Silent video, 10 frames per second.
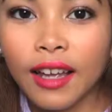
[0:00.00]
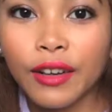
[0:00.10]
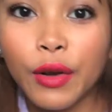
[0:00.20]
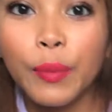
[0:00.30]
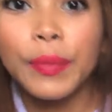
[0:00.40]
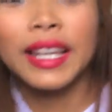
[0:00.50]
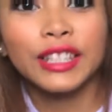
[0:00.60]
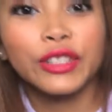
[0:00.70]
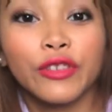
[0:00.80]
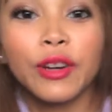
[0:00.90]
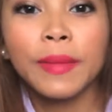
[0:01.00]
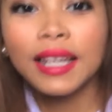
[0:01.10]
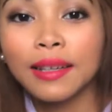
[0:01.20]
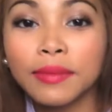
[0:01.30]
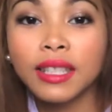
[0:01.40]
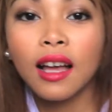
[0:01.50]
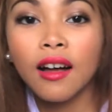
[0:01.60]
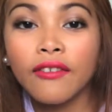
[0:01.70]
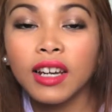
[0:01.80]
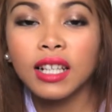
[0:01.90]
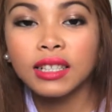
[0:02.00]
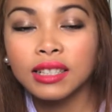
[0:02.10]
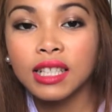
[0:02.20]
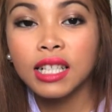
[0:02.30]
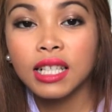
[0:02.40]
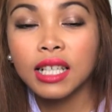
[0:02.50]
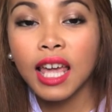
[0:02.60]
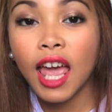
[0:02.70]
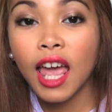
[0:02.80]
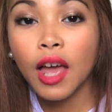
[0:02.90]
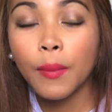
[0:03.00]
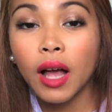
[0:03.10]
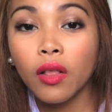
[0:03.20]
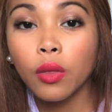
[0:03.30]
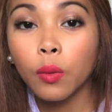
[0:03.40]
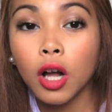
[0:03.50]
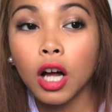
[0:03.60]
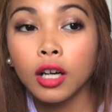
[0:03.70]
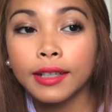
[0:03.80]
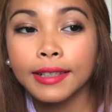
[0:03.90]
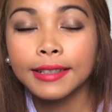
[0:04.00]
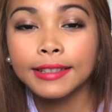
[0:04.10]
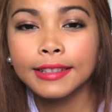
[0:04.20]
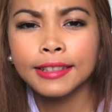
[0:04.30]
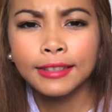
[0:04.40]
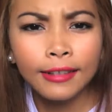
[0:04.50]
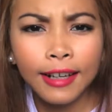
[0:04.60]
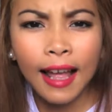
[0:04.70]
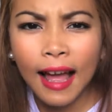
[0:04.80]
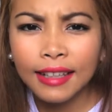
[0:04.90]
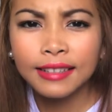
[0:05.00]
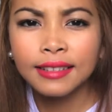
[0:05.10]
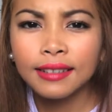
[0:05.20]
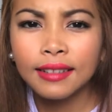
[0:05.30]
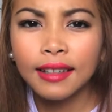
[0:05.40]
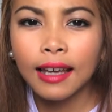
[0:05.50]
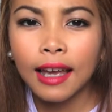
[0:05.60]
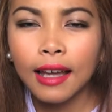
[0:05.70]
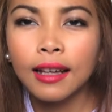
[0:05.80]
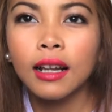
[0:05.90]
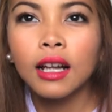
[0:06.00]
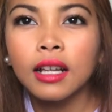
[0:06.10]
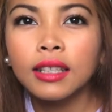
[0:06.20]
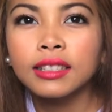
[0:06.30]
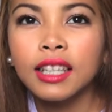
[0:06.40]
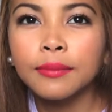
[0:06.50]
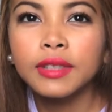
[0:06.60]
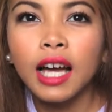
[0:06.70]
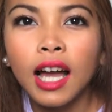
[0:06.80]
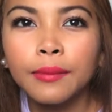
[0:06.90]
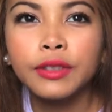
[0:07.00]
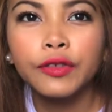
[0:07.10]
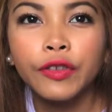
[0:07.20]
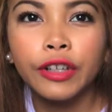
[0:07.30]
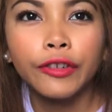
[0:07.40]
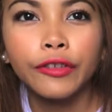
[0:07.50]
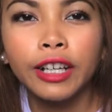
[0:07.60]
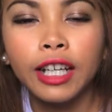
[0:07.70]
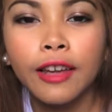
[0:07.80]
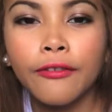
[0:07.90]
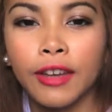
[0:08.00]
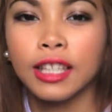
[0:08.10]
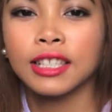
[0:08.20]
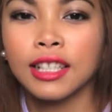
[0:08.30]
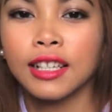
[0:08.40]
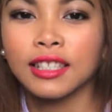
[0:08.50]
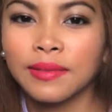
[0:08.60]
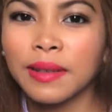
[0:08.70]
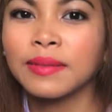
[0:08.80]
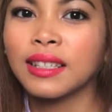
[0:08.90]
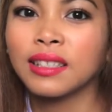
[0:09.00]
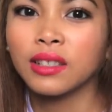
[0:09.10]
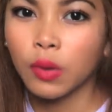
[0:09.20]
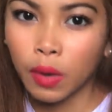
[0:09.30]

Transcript: Nope, he's grooming himself and he doesn't care about the world. Does your cats sometimes feel really affectionate and sometimes they just don't